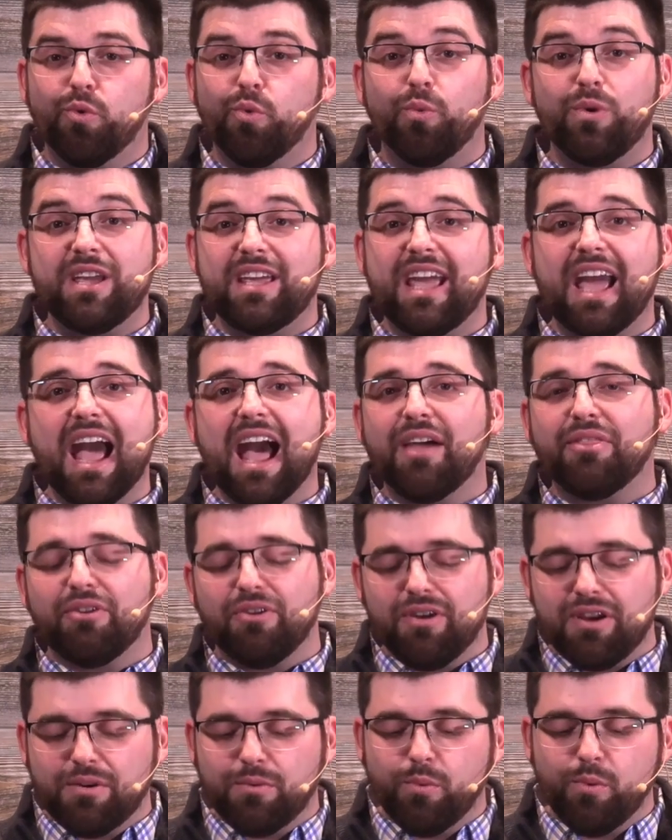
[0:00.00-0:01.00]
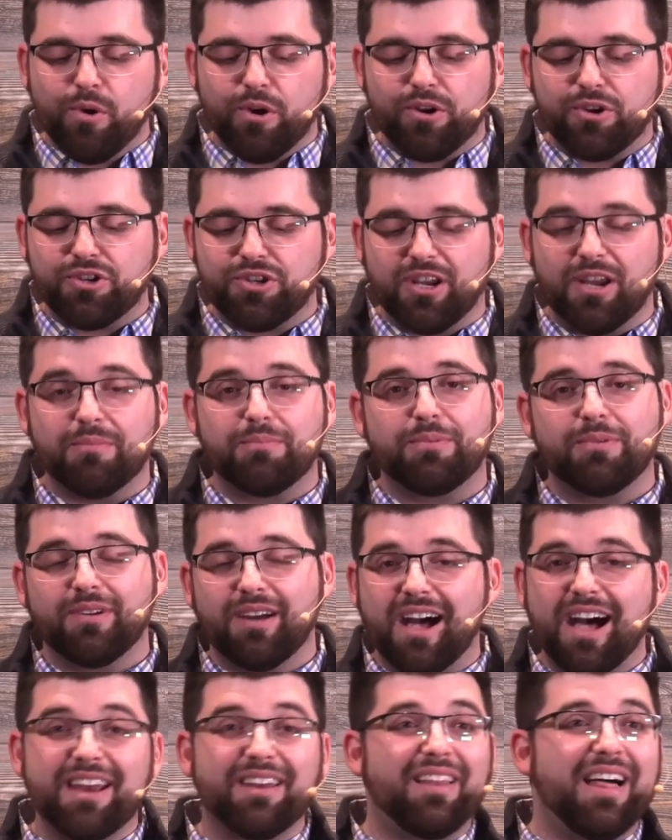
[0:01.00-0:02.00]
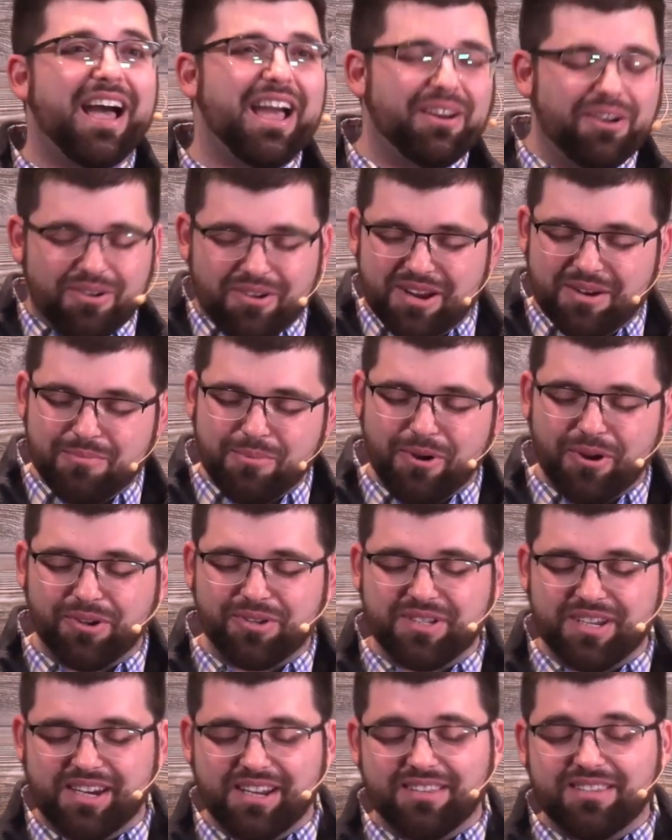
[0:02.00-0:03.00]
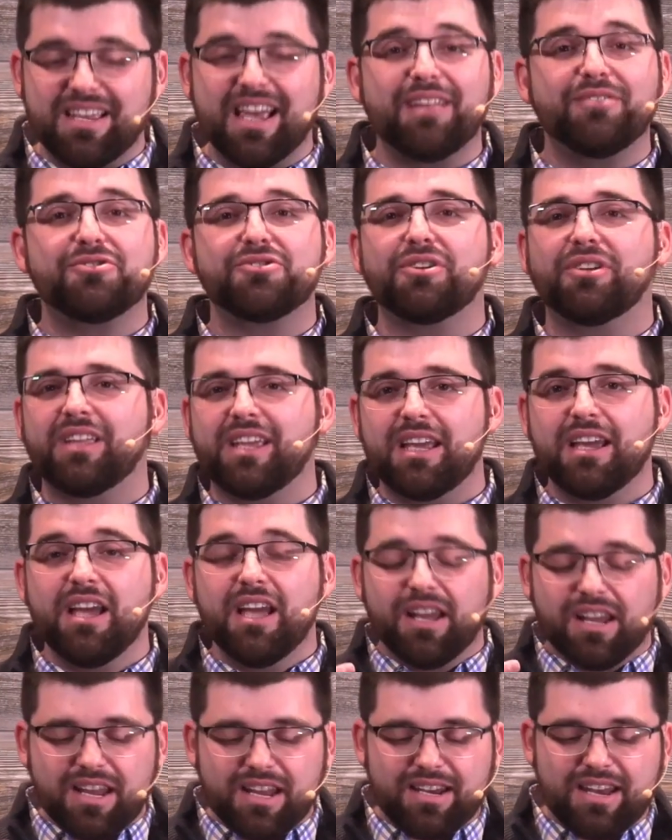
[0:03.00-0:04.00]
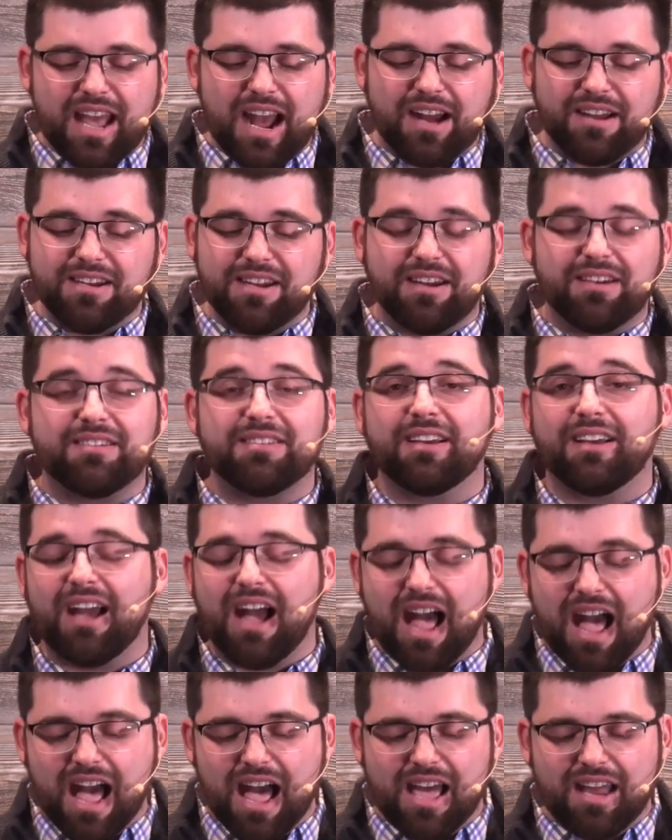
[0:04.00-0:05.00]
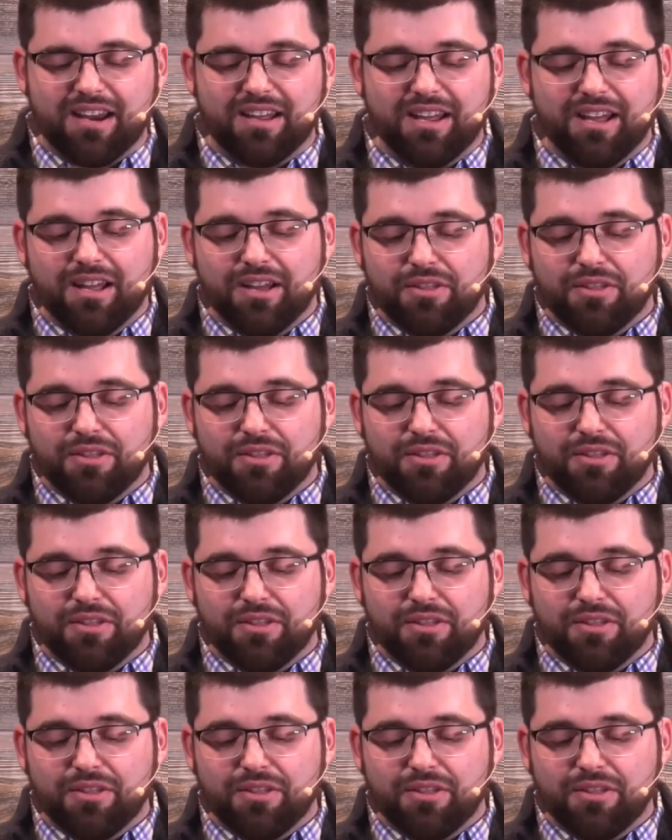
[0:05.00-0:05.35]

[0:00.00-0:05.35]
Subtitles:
We gather and worship online or in person, intentionally connecting to God